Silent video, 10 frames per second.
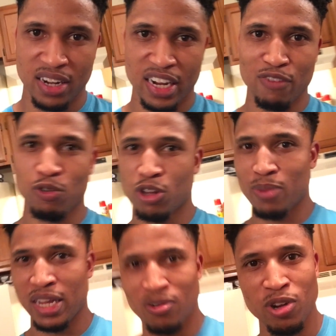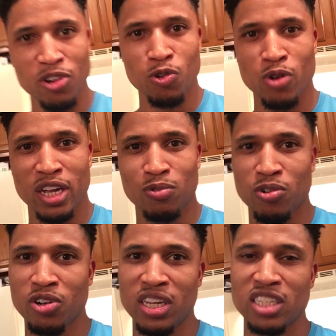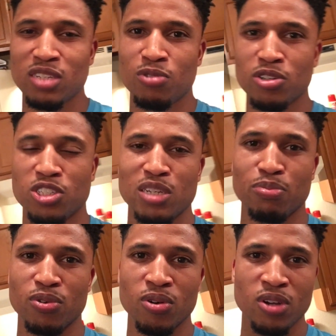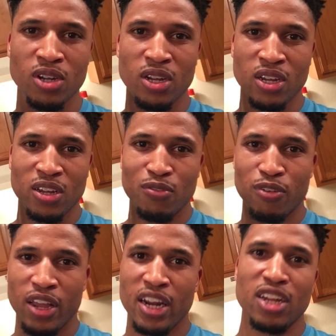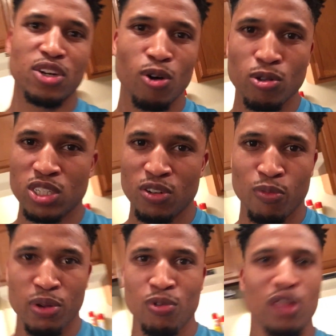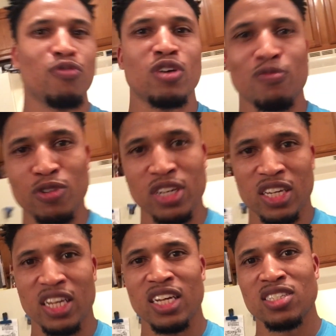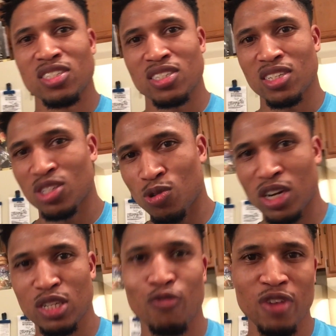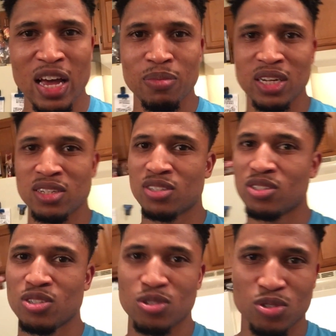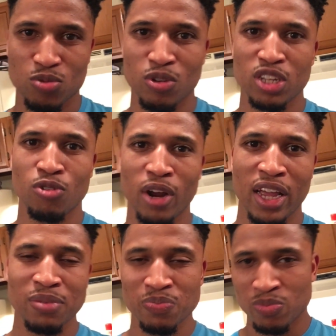Definitely worth making. Real quick, real easy, real simple. For any adults, it'll be really fun for your kids. Do it as a family. It's really great.